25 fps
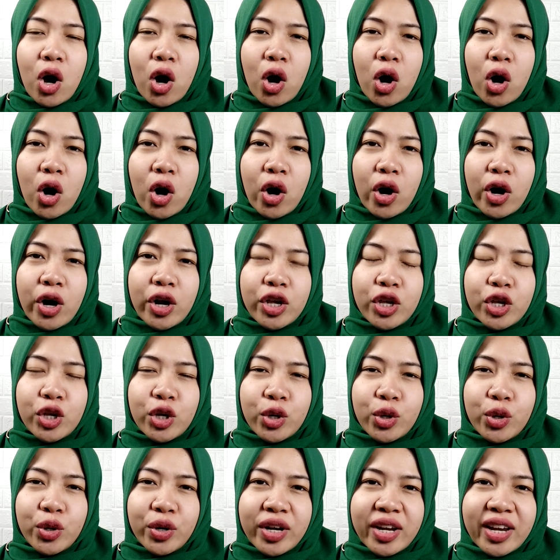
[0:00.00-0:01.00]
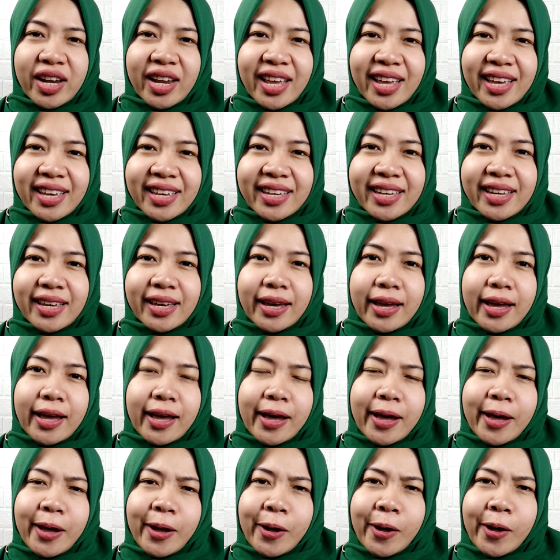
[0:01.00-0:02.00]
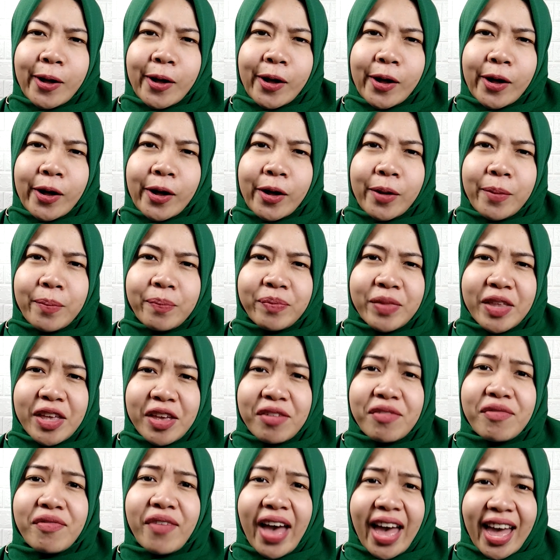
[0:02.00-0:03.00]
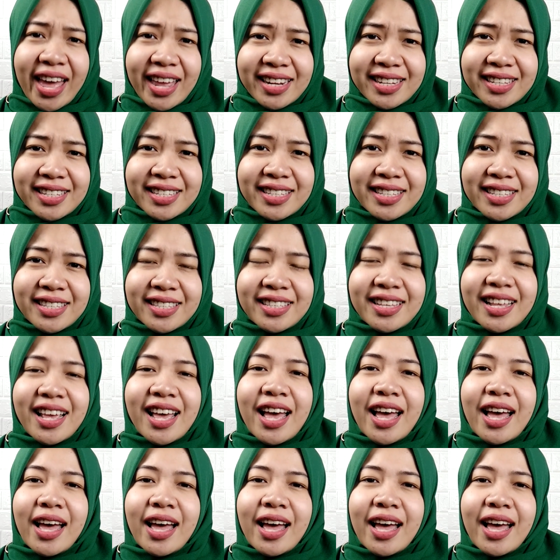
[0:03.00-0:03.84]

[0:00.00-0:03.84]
or unique events.